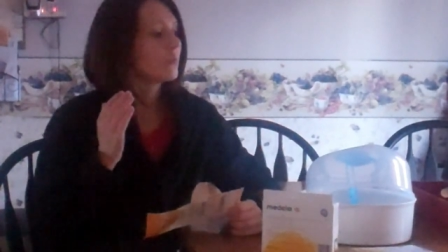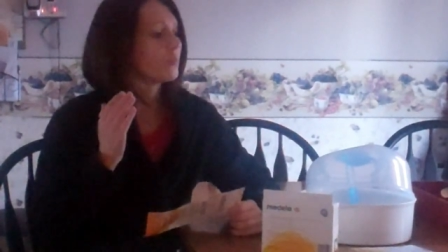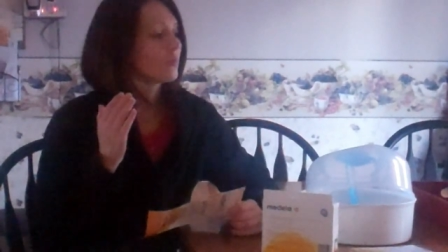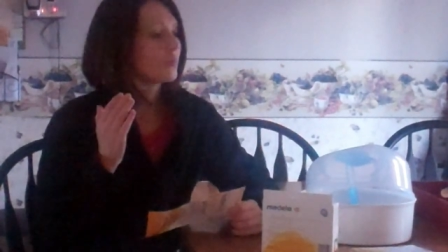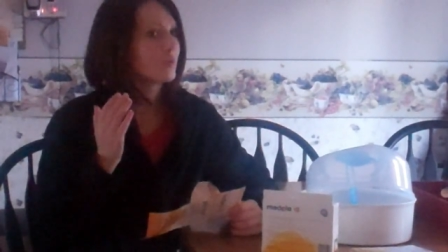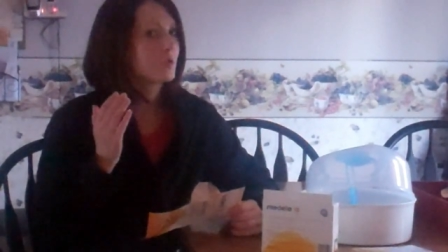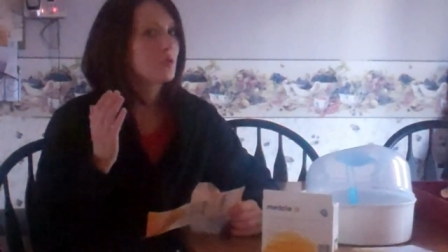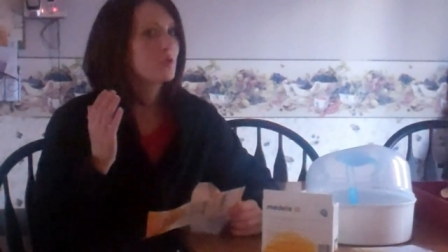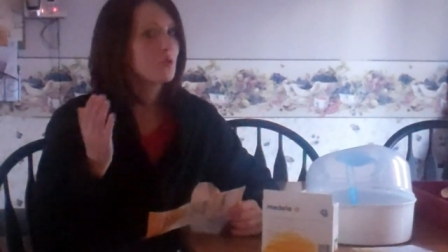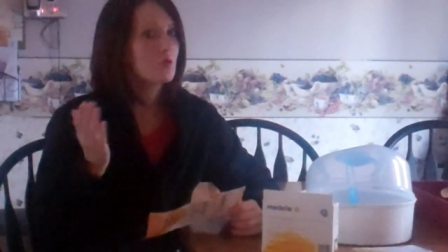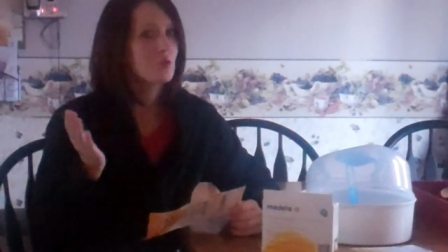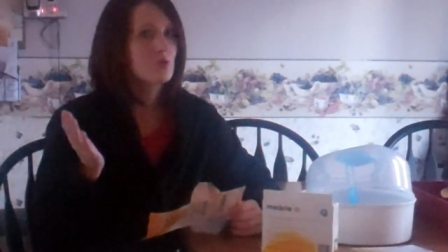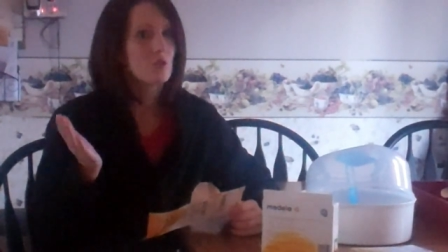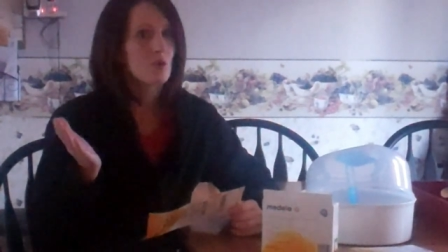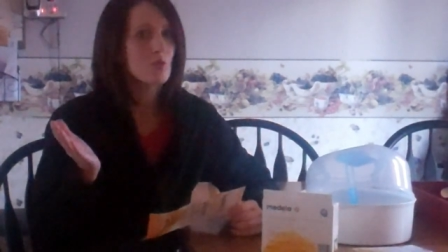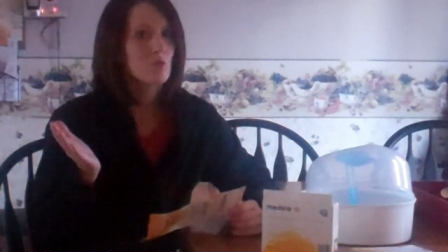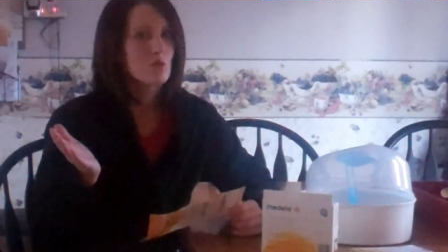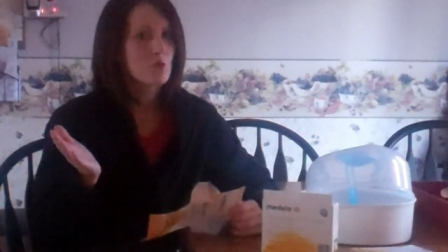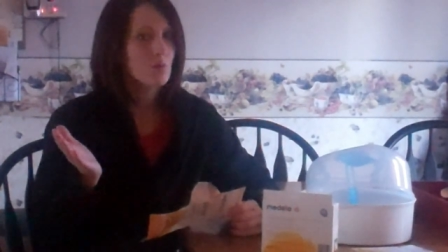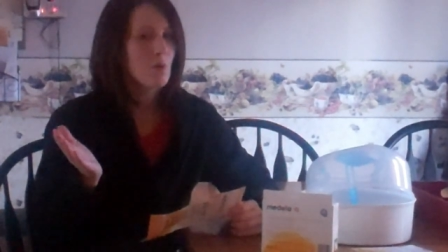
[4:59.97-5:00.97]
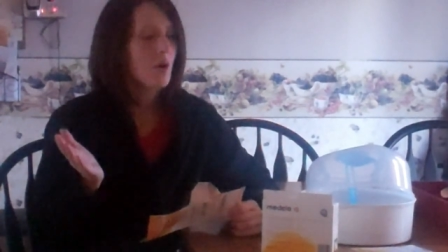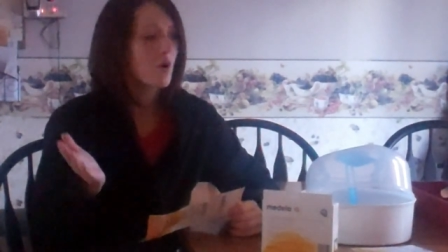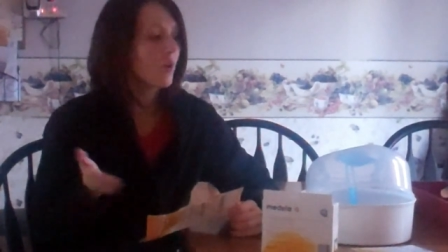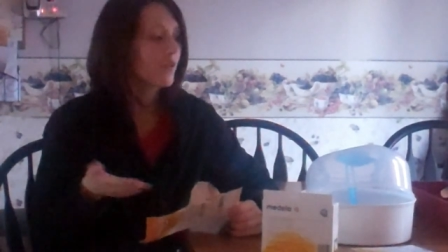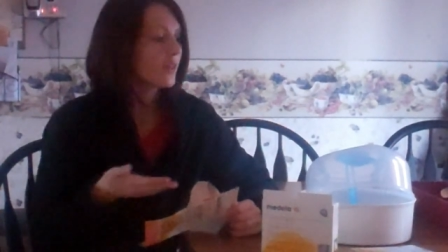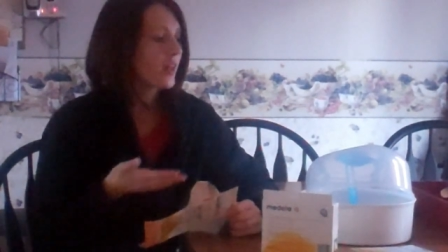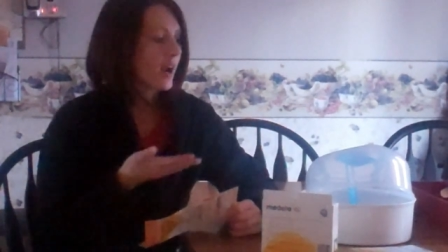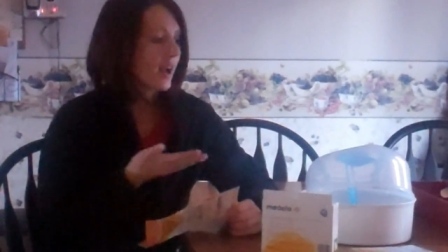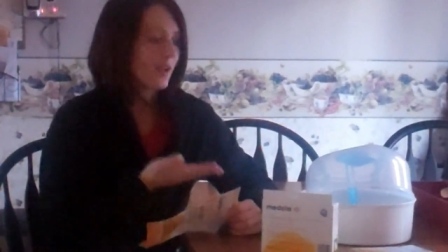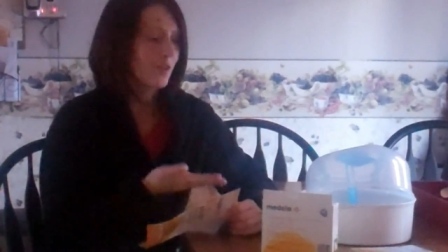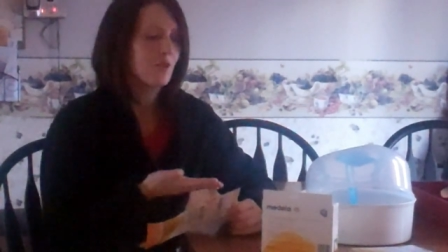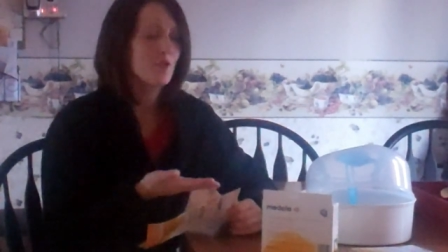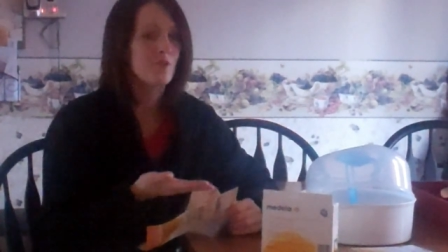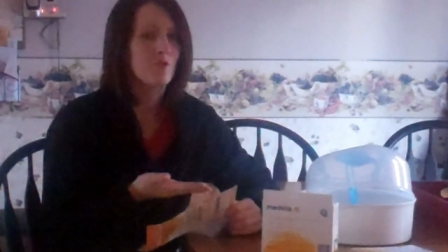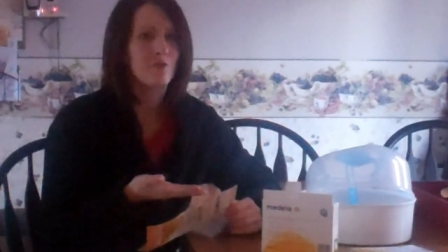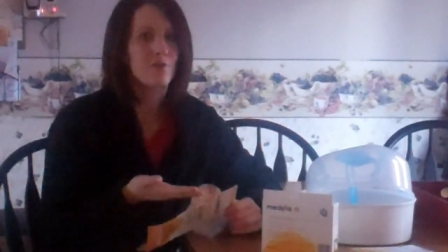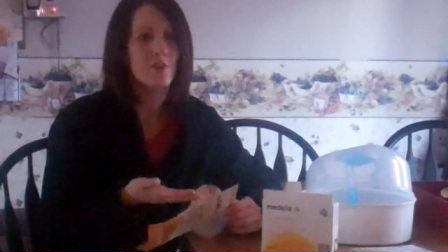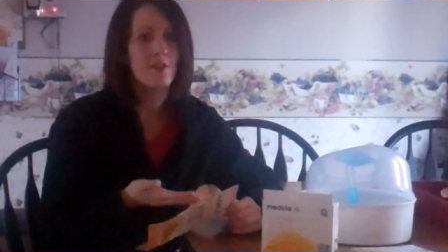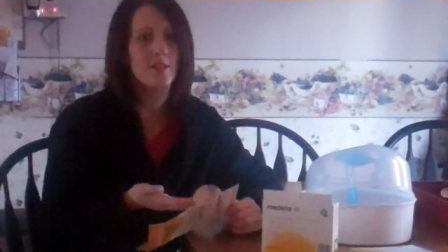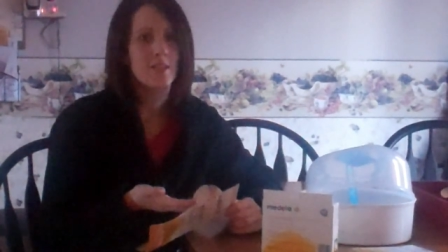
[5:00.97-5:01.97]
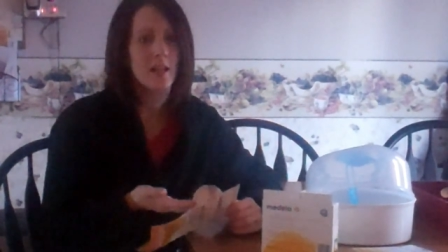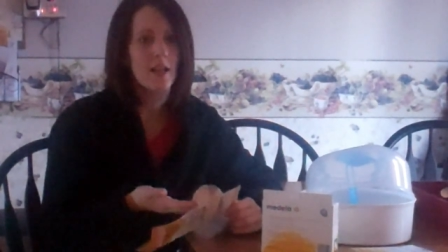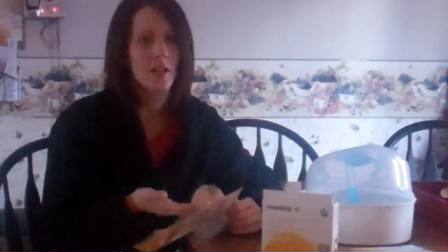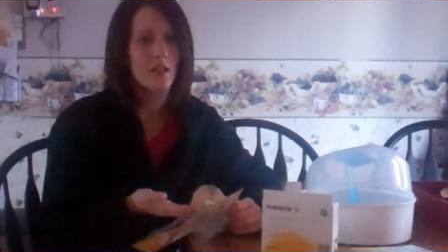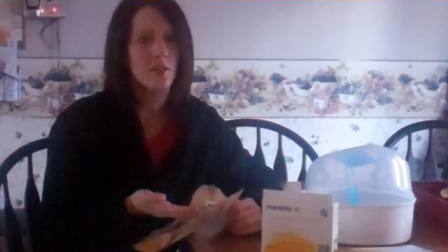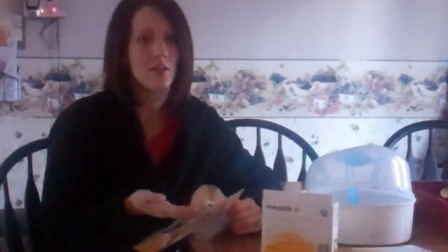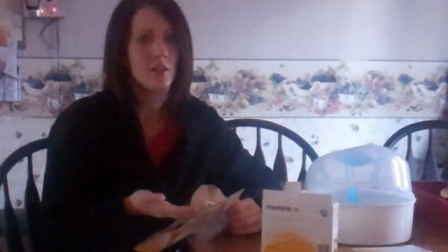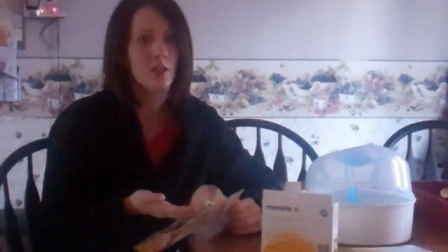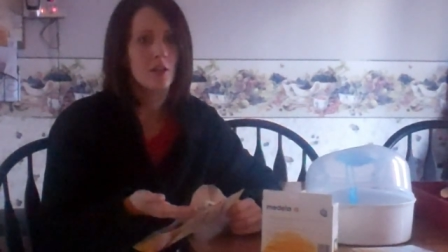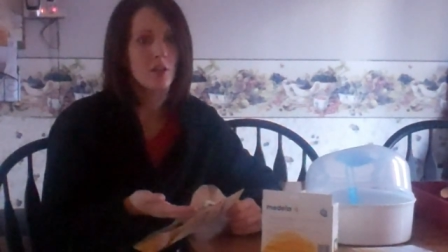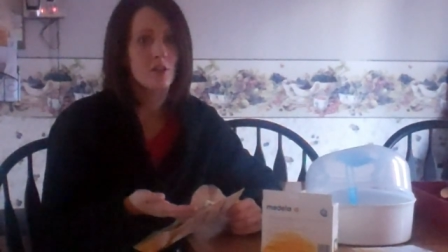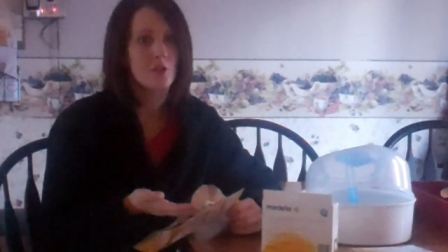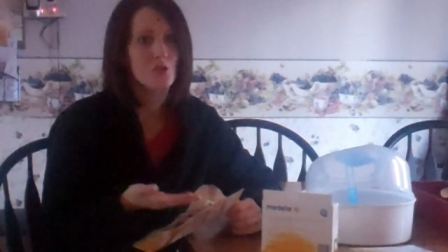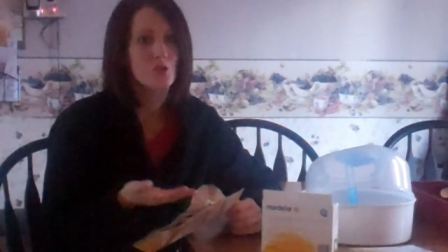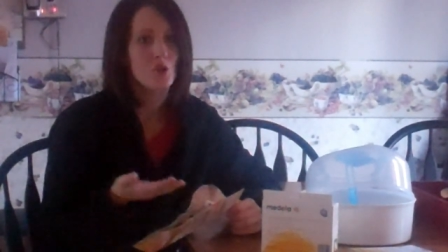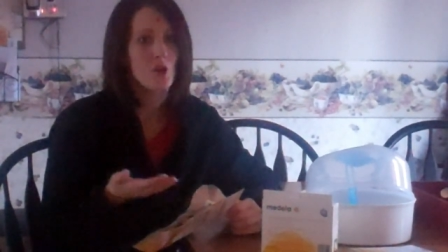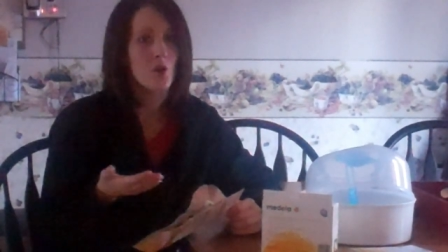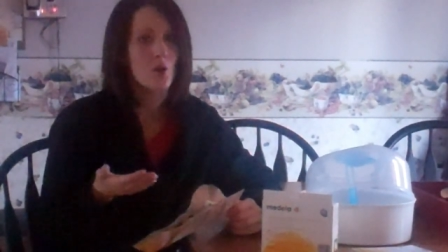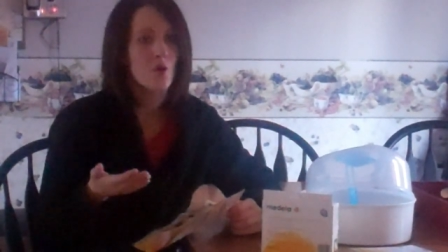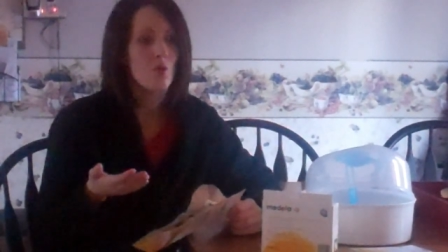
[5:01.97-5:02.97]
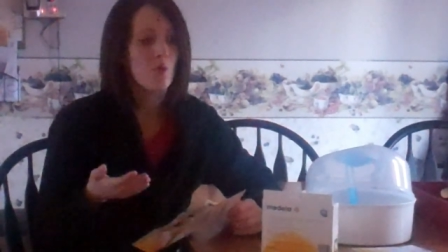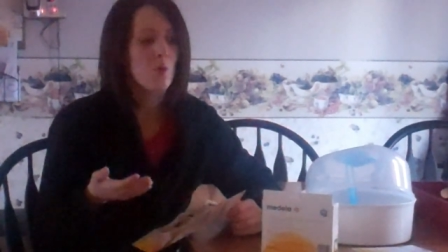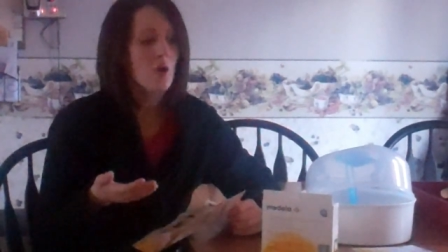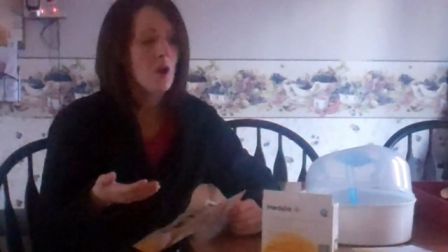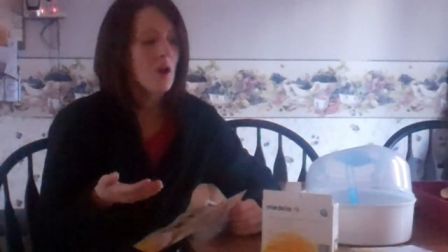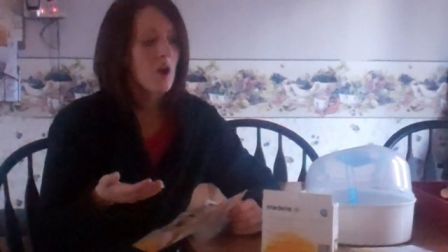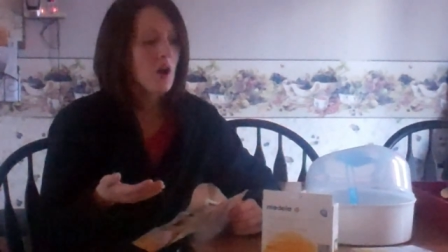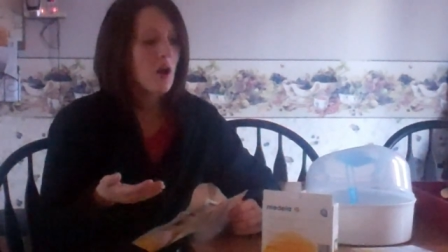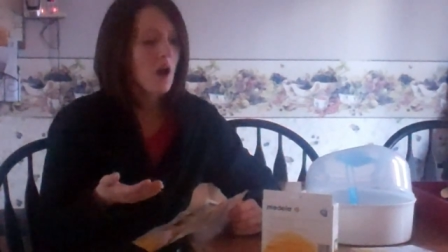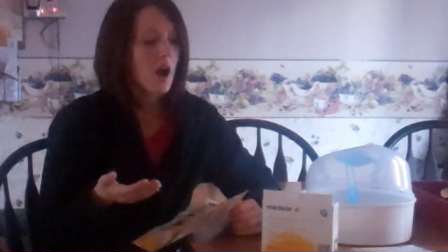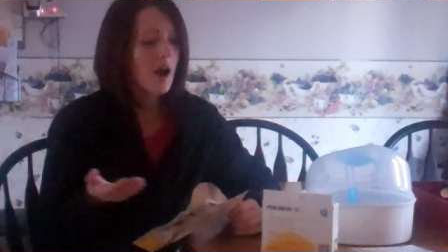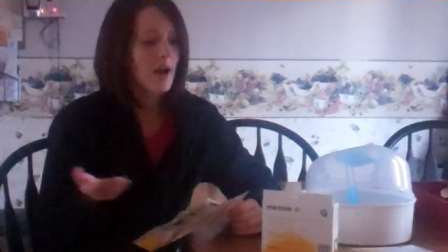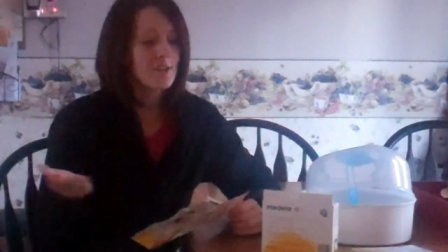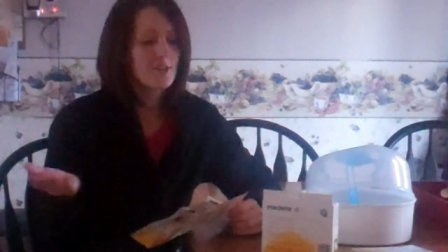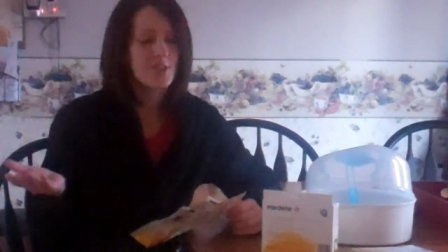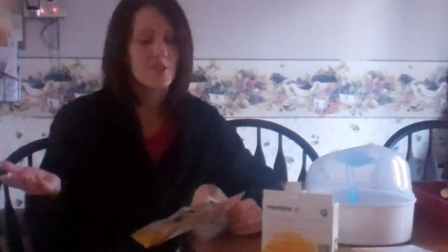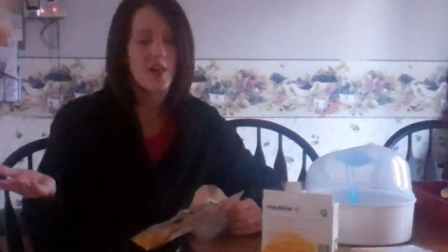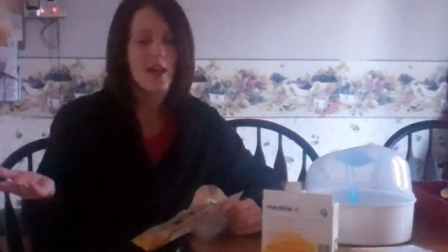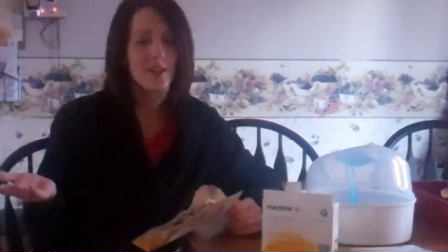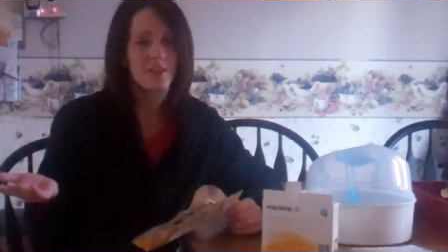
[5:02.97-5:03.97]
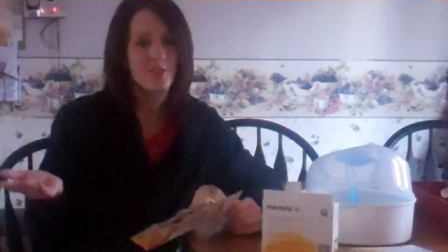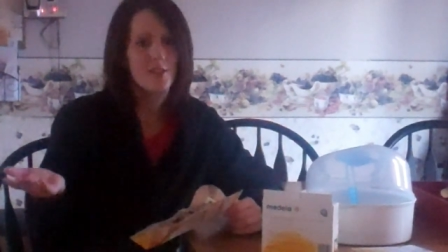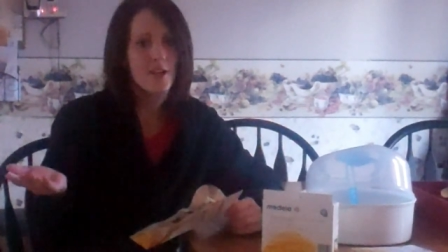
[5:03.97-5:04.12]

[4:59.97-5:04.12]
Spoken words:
was so small that I couldn't fit that in there. So I just had to